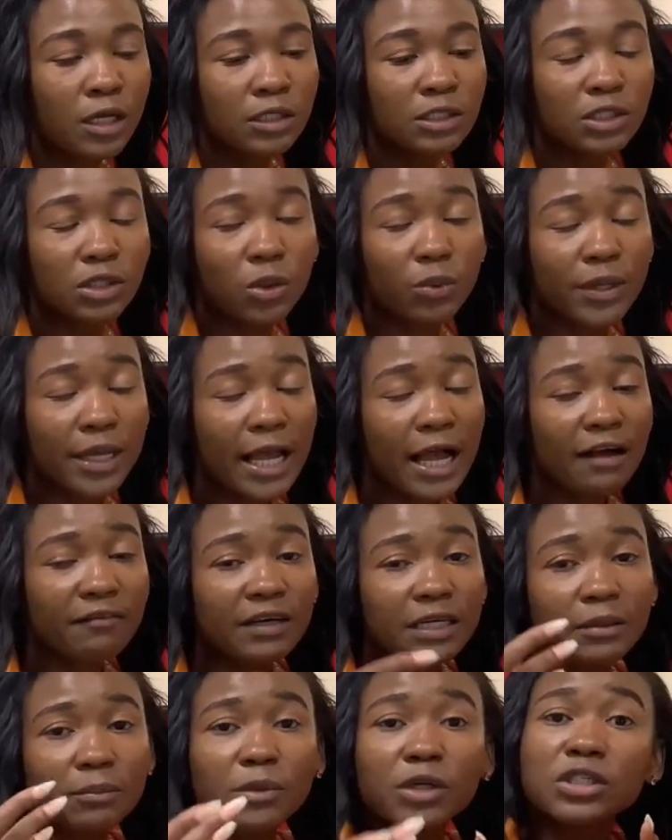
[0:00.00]
So we have
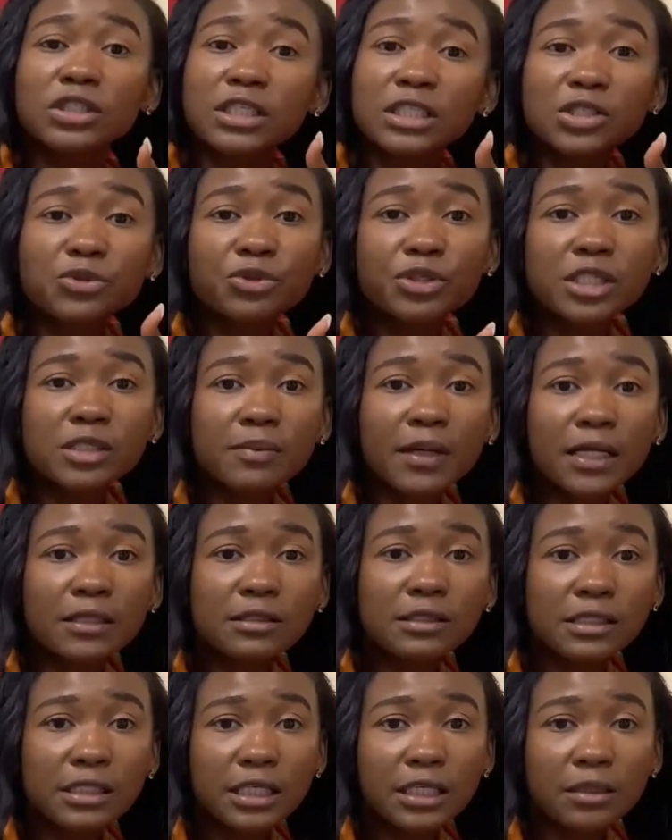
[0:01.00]
an emergency
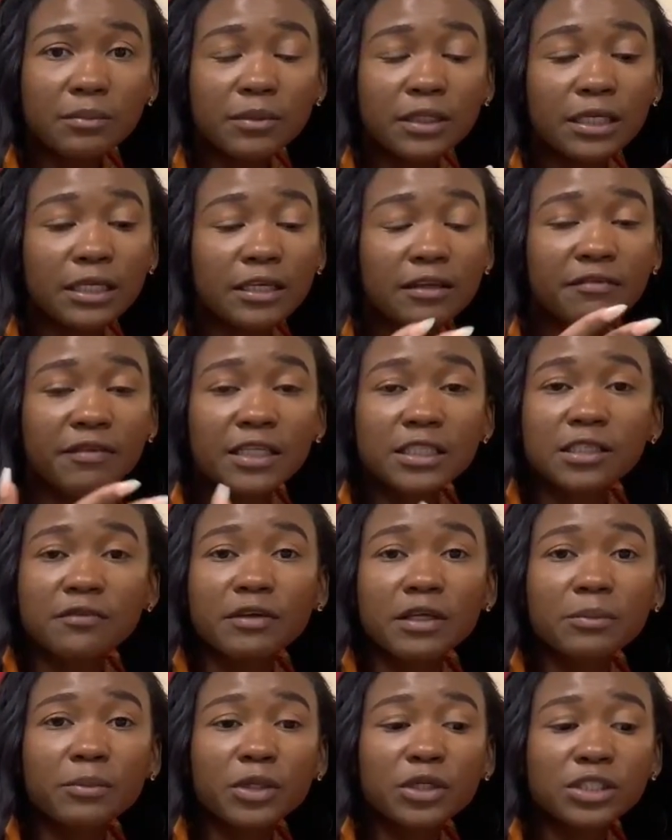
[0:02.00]
response team. In the event of
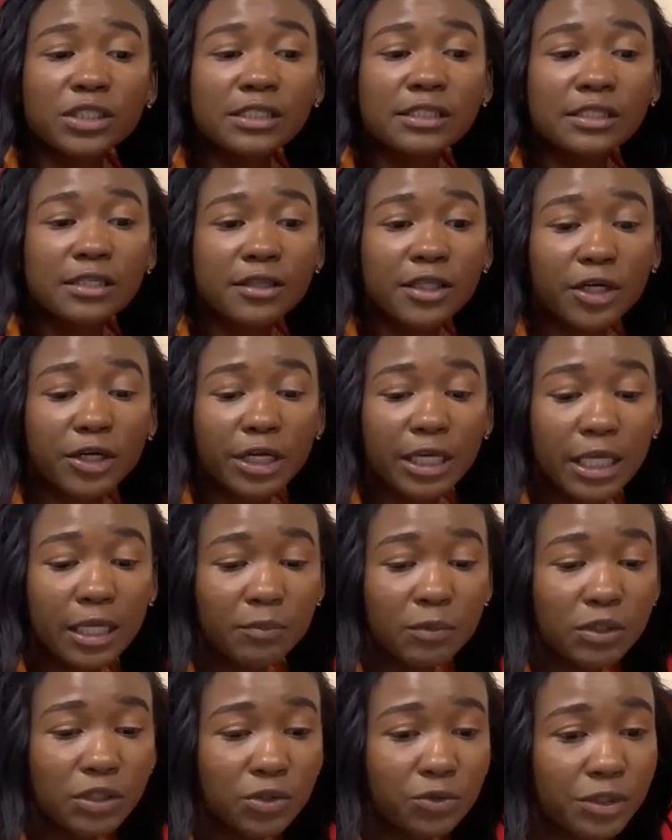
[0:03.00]
an emergency, they are
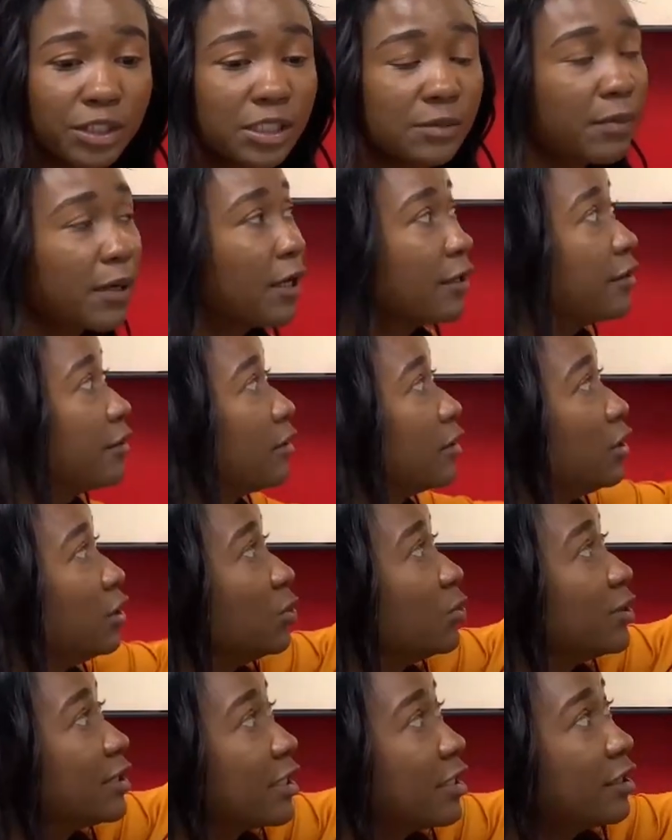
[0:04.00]
able to respond
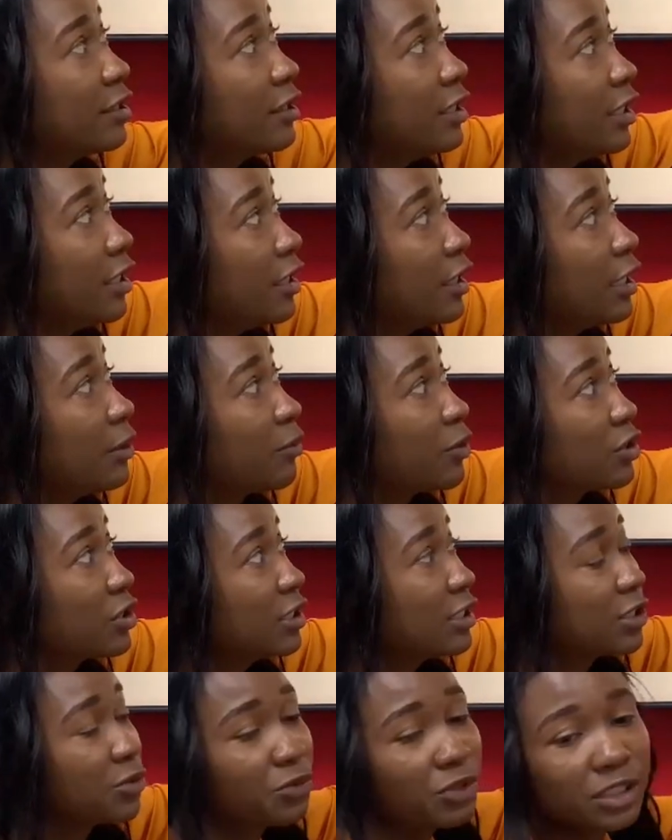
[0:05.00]
using the
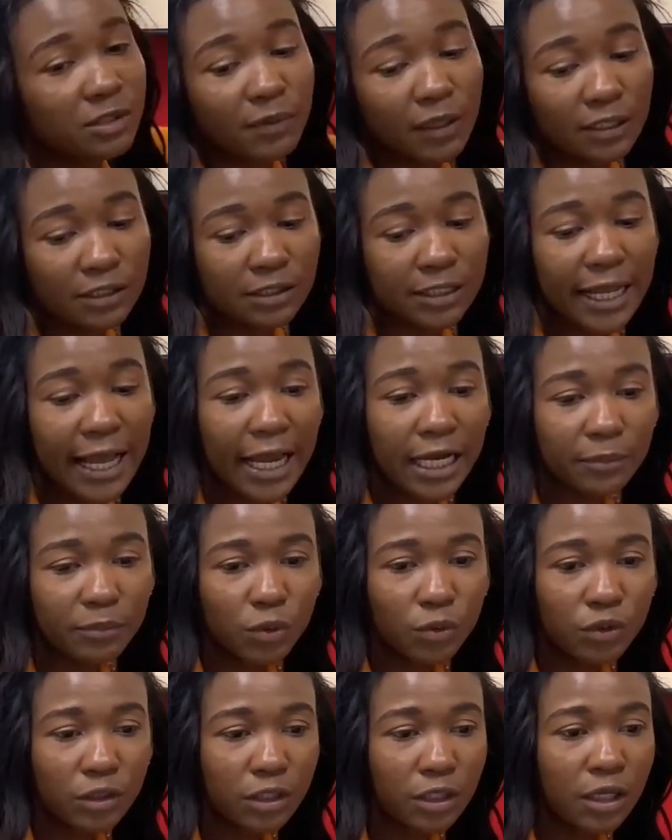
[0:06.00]
emergency response
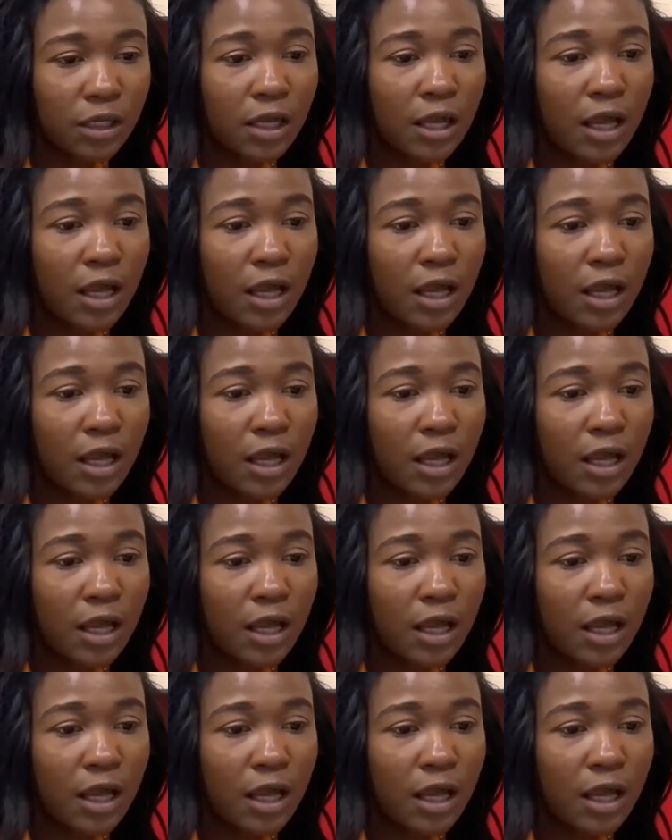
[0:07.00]
guidebook.